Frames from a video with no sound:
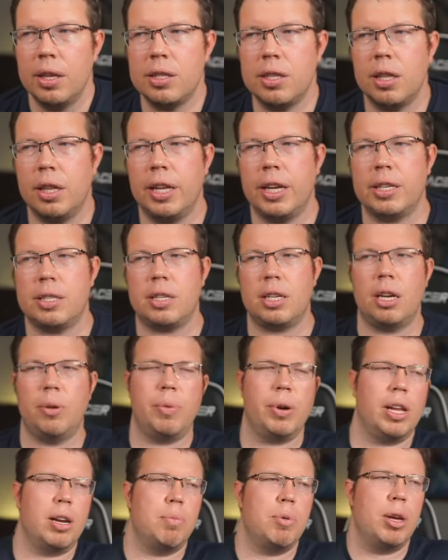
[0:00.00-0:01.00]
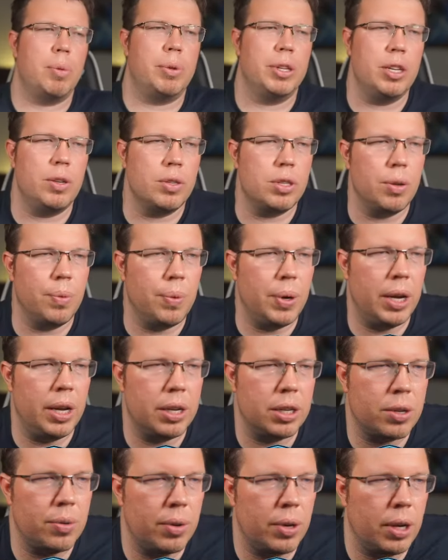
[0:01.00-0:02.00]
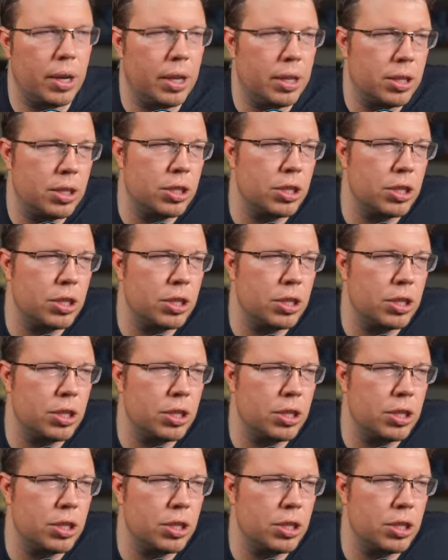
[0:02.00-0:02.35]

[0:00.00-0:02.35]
This is the last time we're gonna be able to use the Watt Kron,